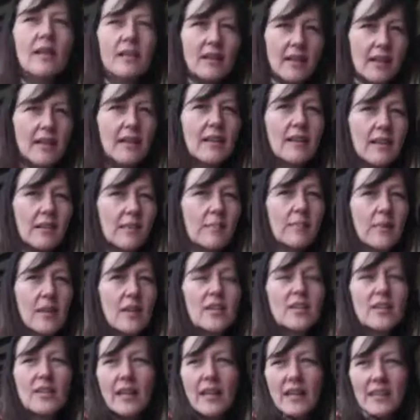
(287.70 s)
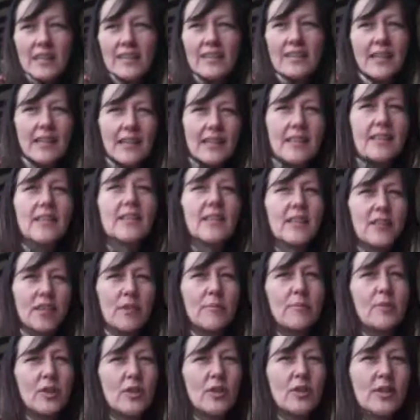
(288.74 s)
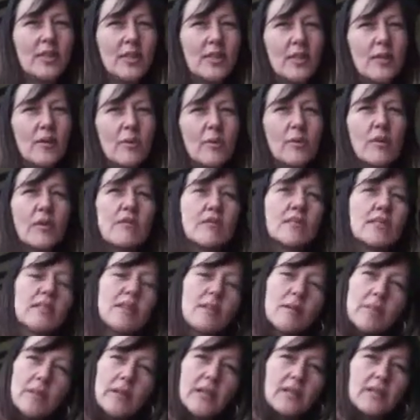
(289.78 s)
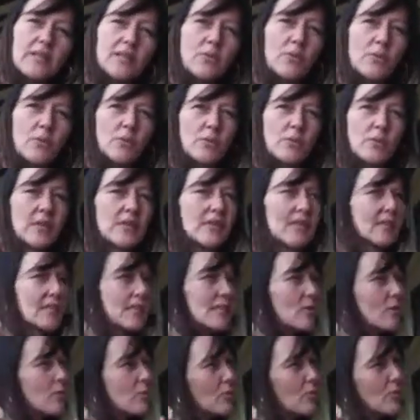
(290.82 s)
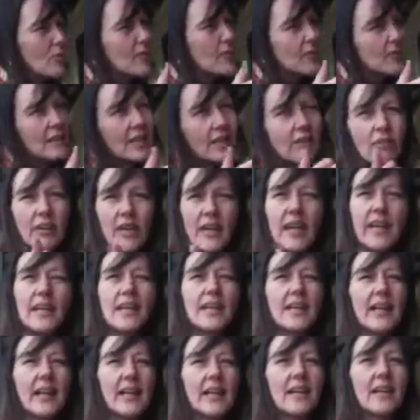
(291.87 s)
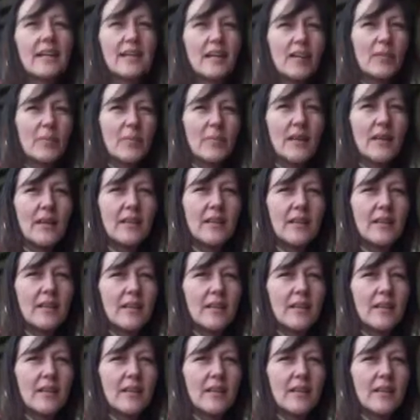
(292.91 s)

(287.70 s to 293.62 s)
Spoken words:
Yeah, because they could see it in the community. Whereas at the bigger schools, it's still segregated out a little bit.